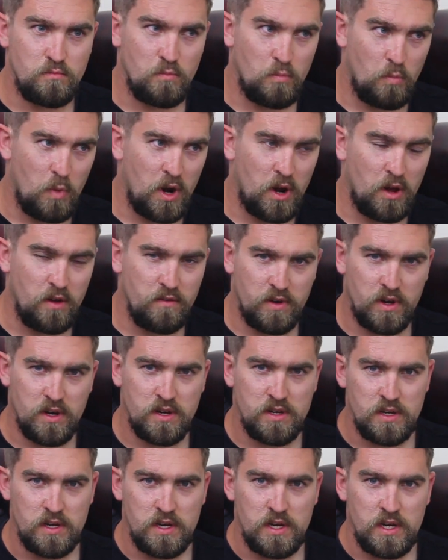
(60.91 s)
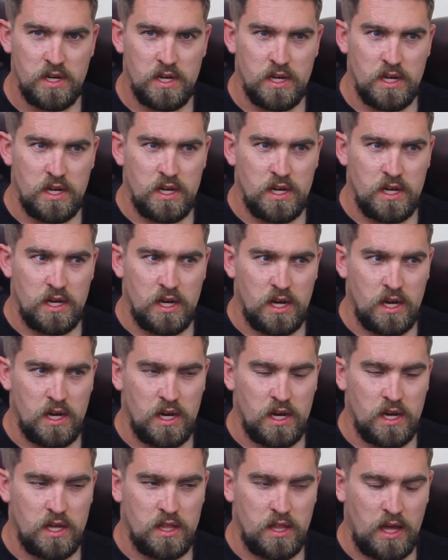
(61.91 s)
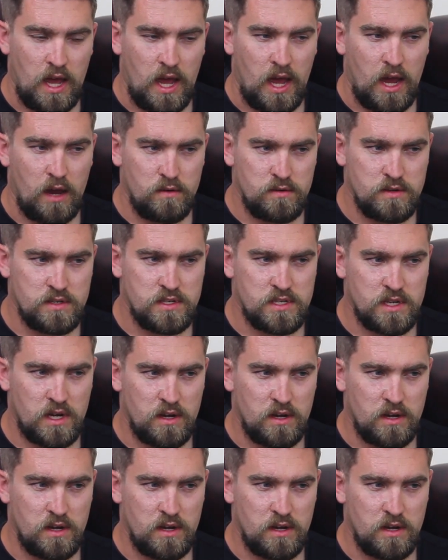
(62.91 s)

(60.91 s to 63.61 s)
went over their house.